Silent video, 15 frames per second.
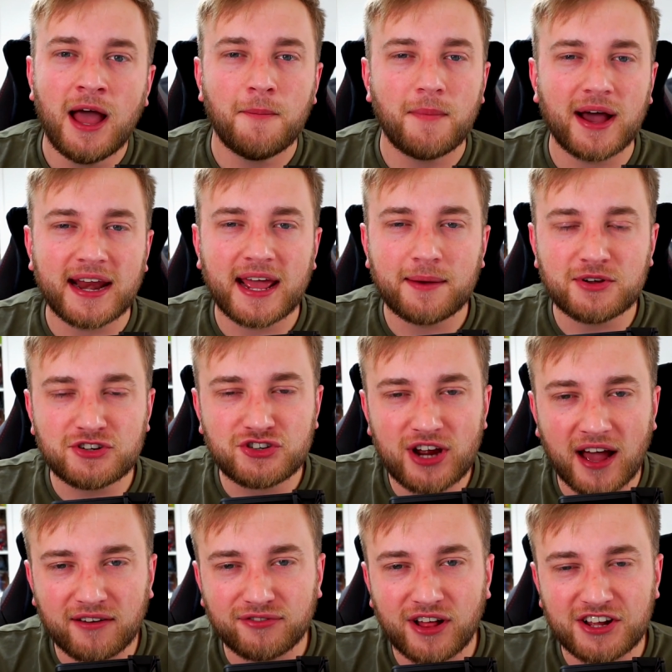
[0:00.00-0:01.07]
My name is
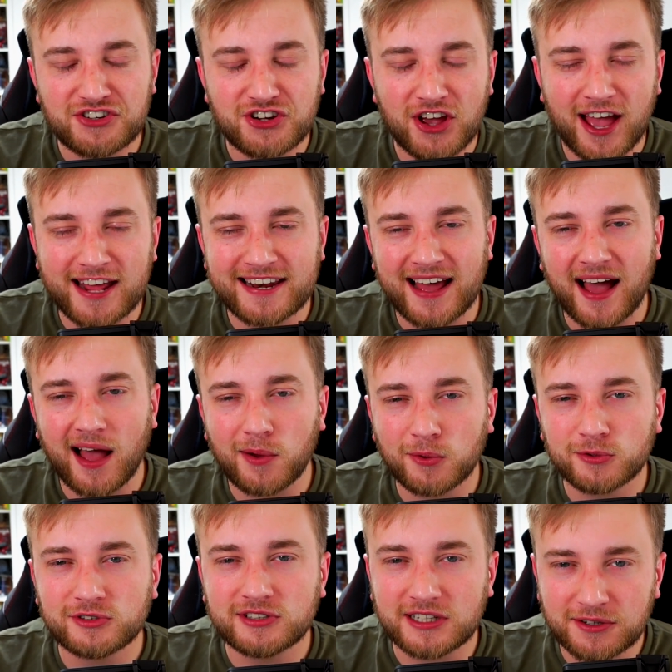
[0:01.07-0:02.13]
Jack Fletcher, and I will
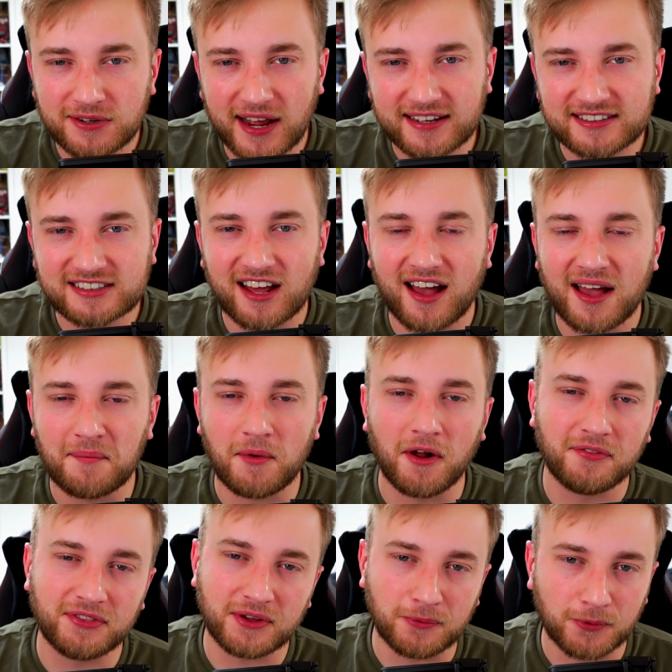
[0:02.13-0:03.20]
see you next time
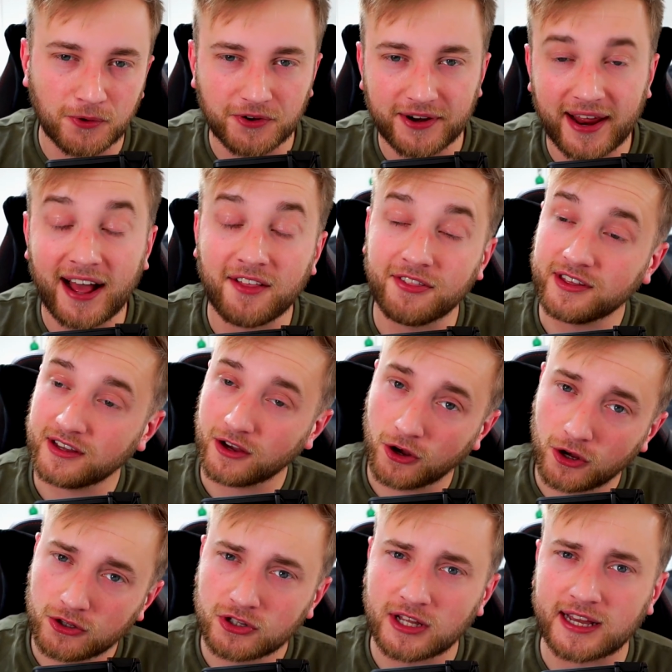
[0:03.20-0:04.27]
on the one and the
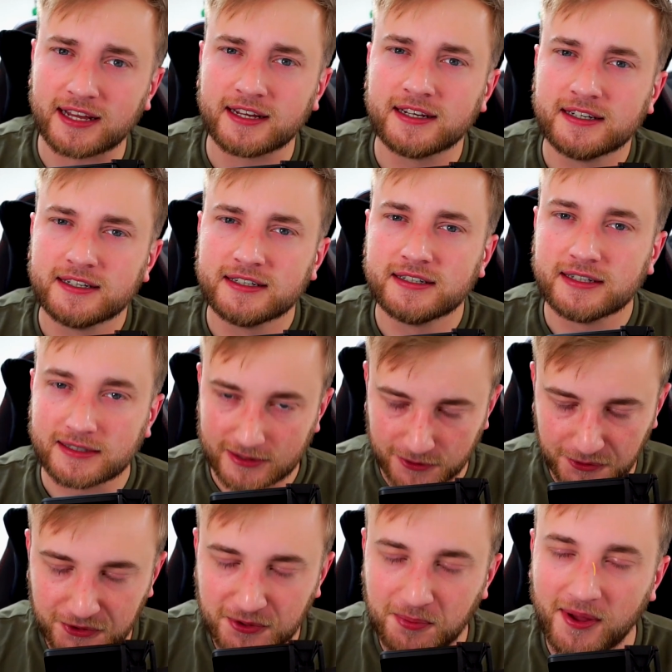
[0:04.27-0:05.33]
only
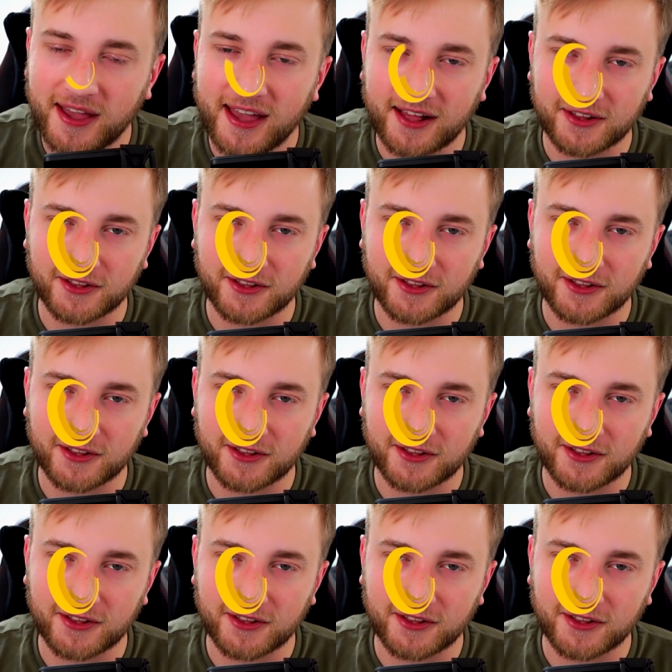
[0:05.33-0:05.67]
Ultimate Halo.